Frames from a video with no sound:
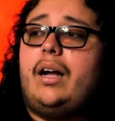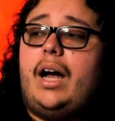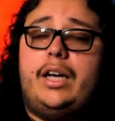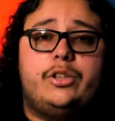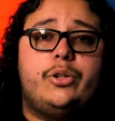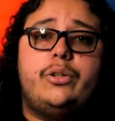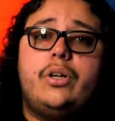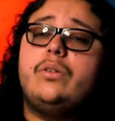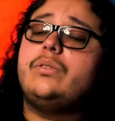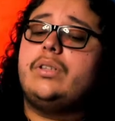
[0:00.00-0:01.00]
I enjoyed
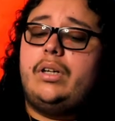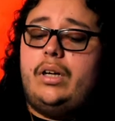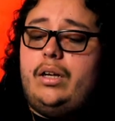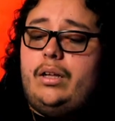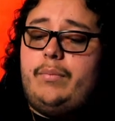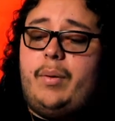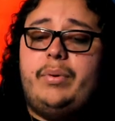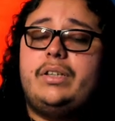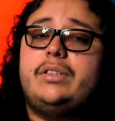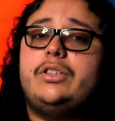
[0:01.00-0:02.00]
those. My
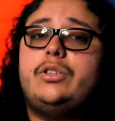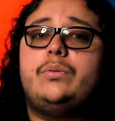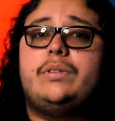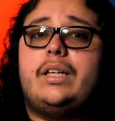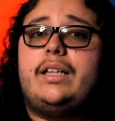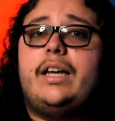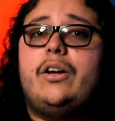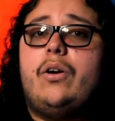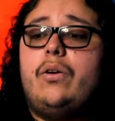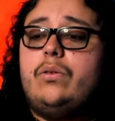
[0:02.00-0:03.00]
biggest issue was that they
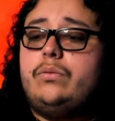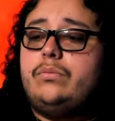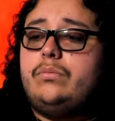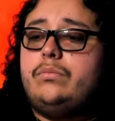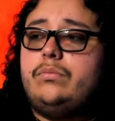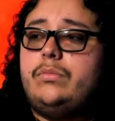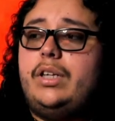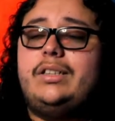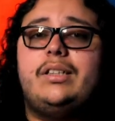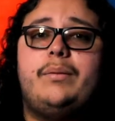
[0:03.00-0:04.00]
didn't go
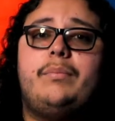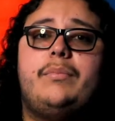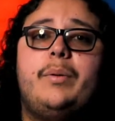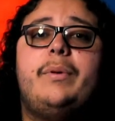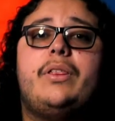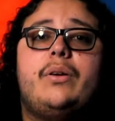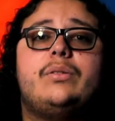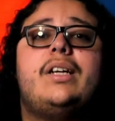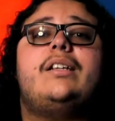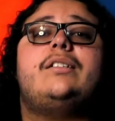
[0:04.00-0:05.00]
into the
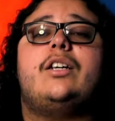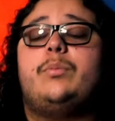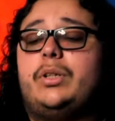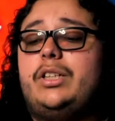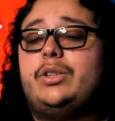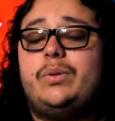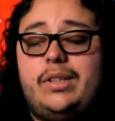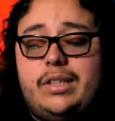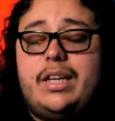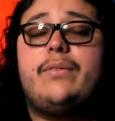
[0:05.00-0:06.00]
mythos that is Hellboy. And this one
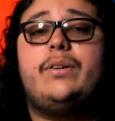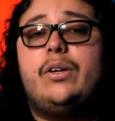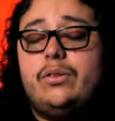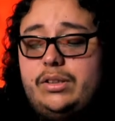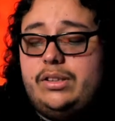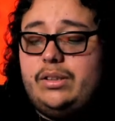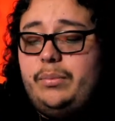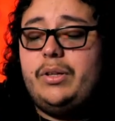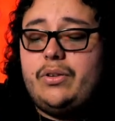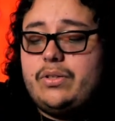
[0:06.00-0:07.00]
definitely goes into the
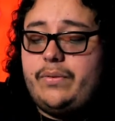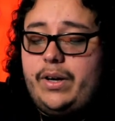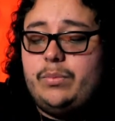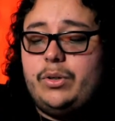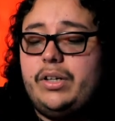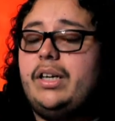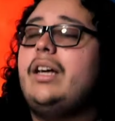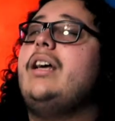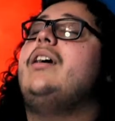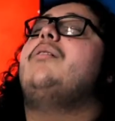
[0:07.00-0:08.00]
mythos of Hellboy.
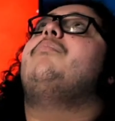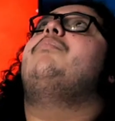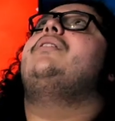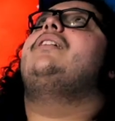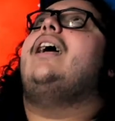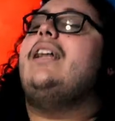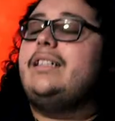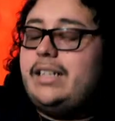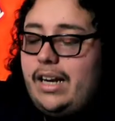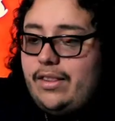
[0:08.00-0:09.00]
But that
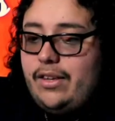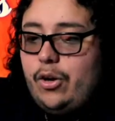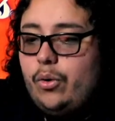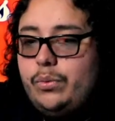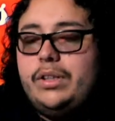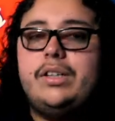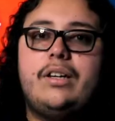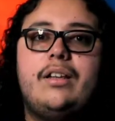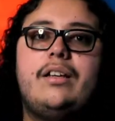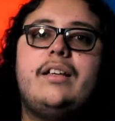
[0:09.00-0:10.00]
is like the only
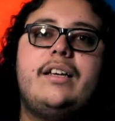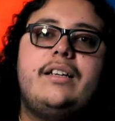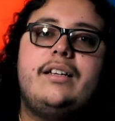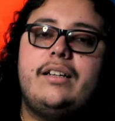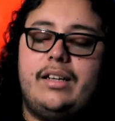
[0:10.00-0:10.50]
good thing they did.